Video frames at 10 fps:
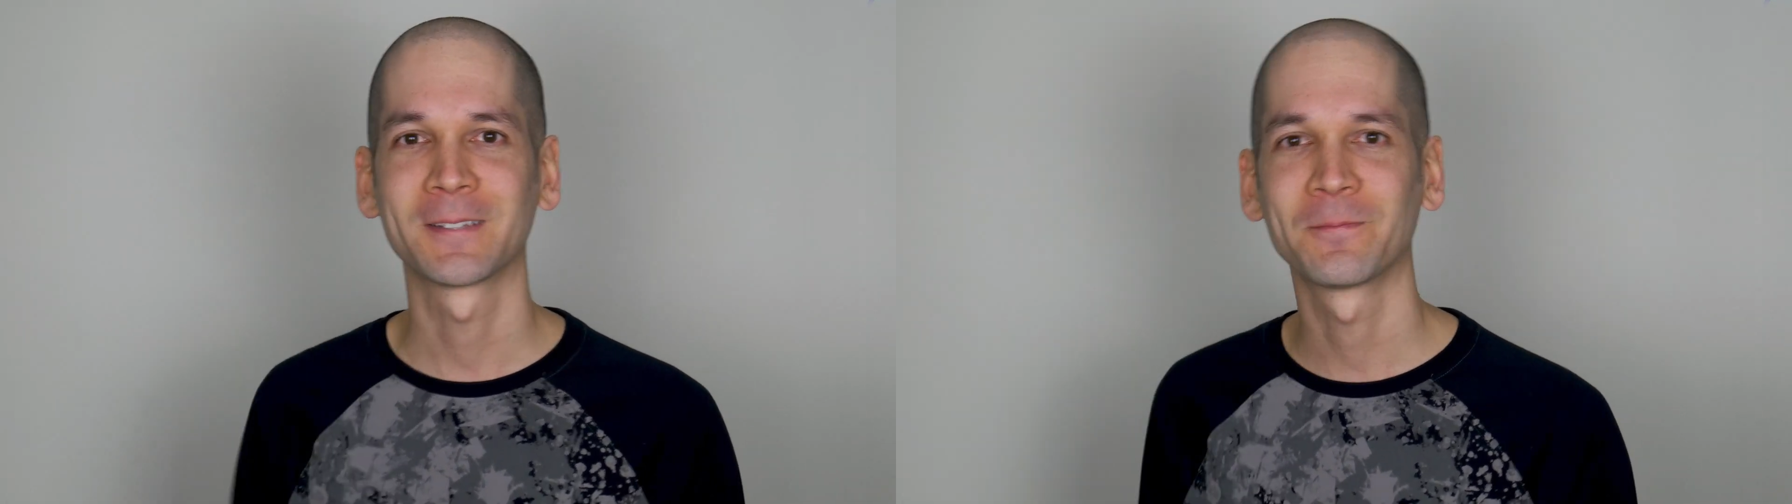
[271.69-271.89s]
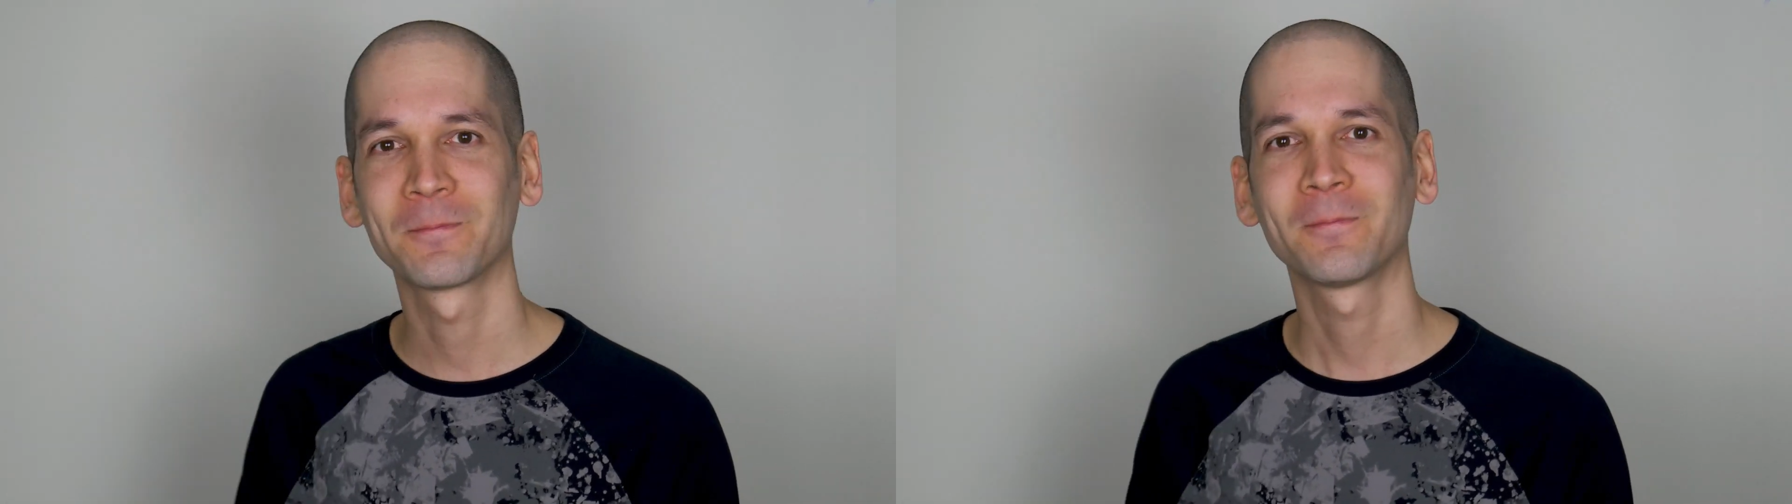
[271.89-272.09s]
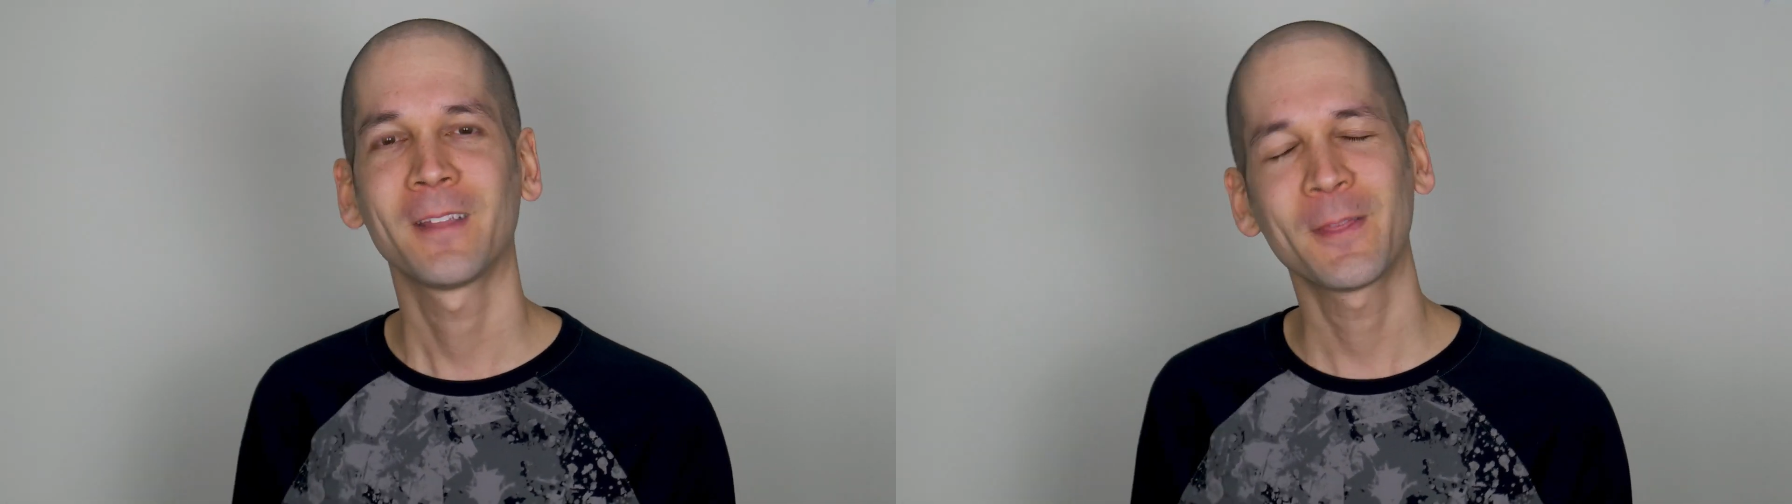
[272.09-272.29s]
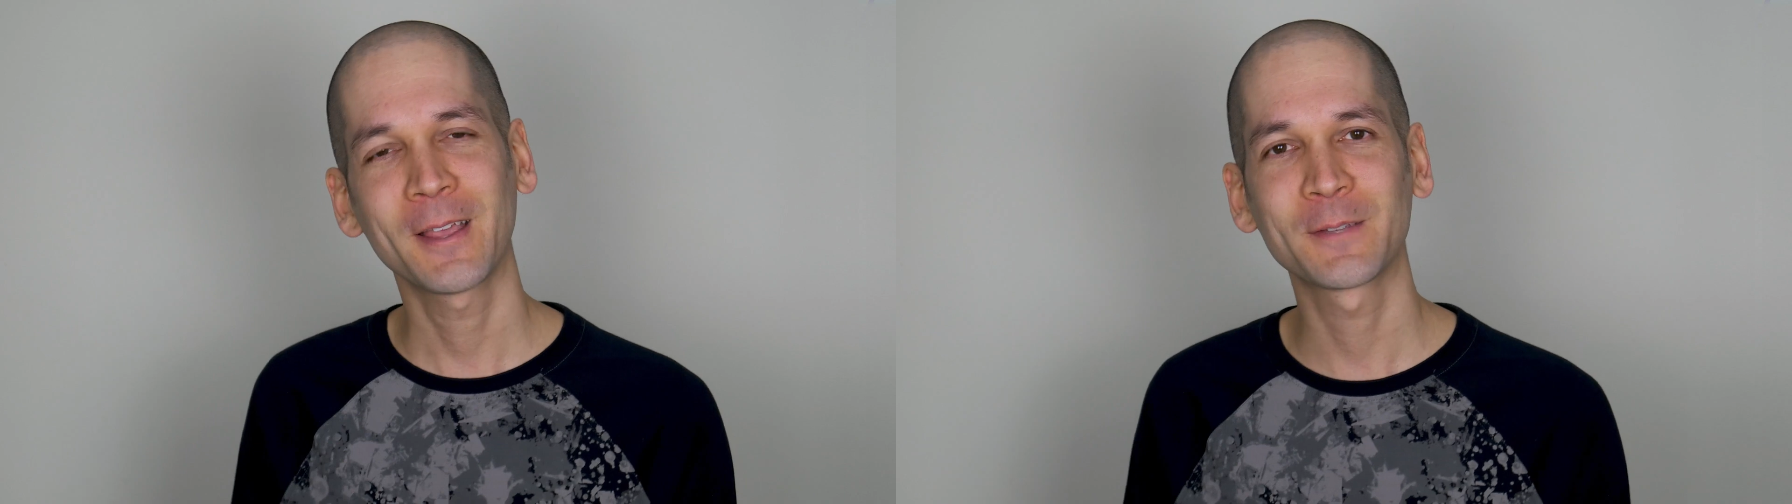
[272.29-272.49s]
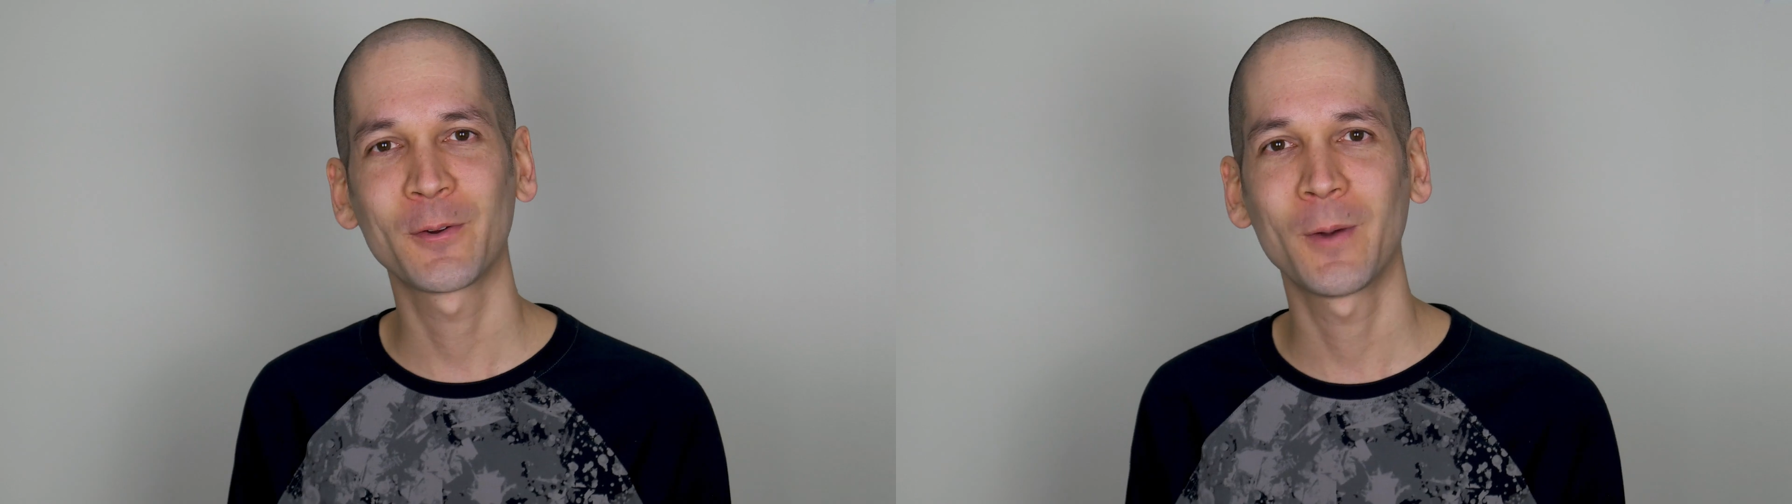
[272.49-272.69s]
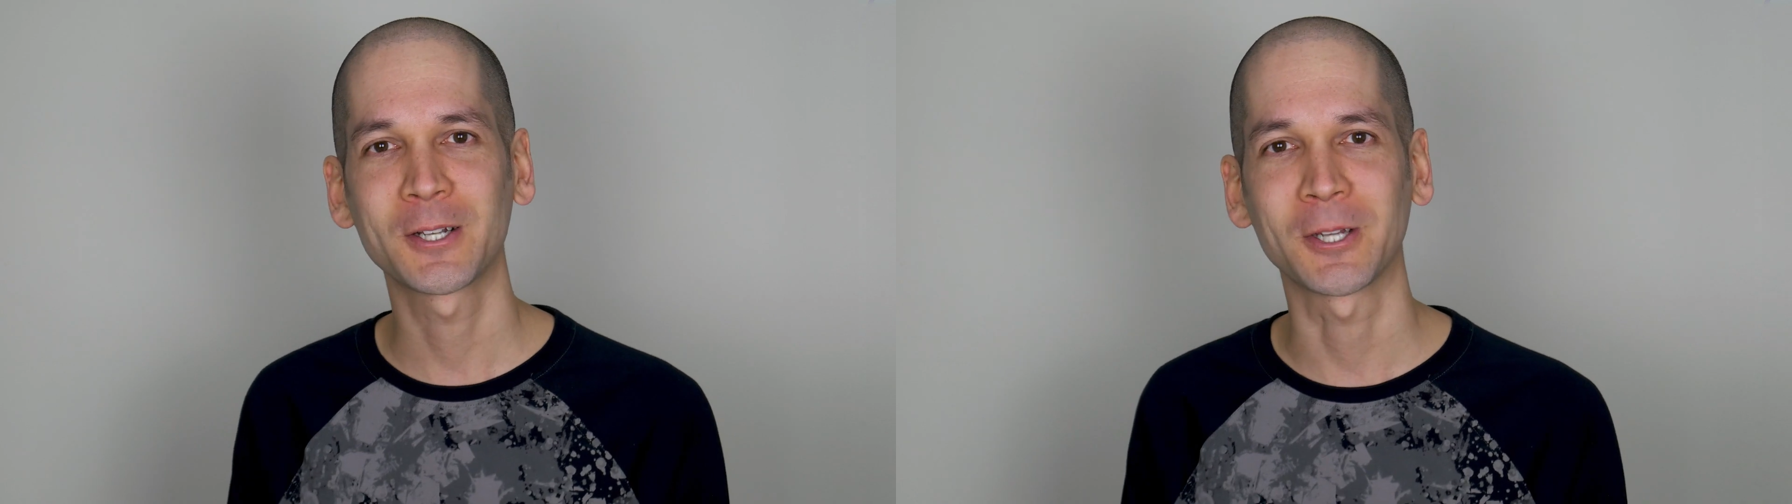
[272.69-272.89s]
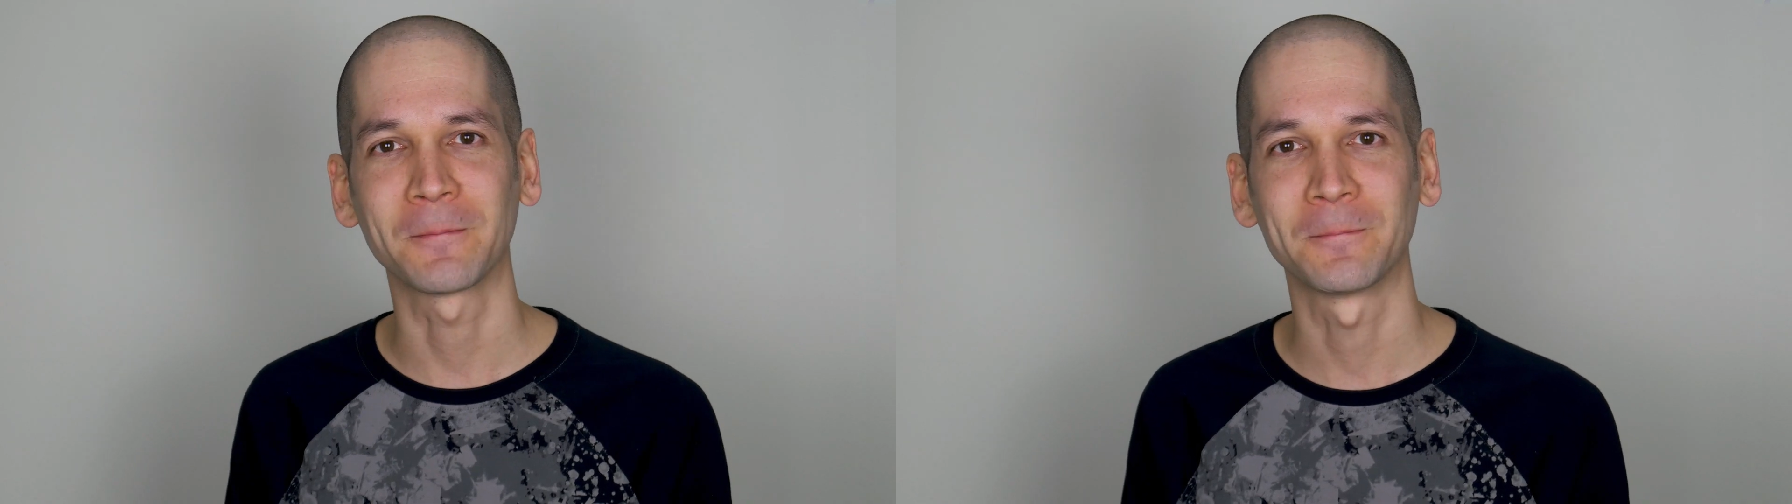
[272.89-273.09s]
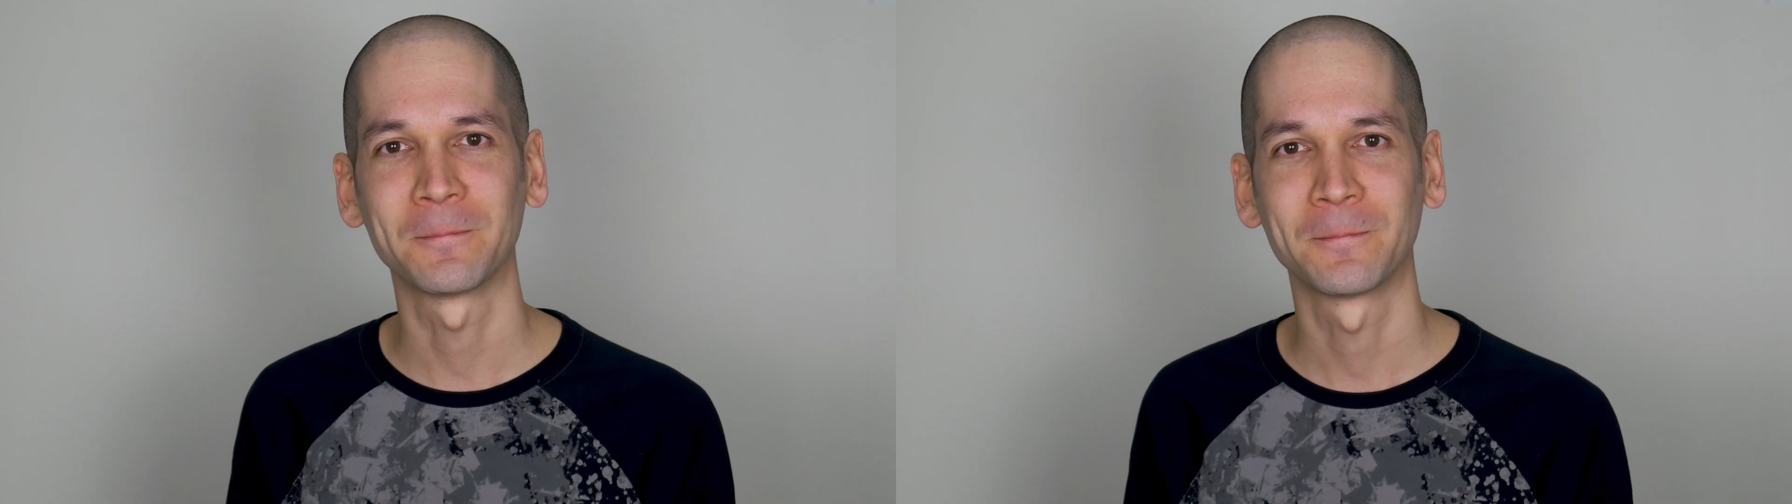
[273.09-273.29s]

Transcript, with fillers: and thanks for watching.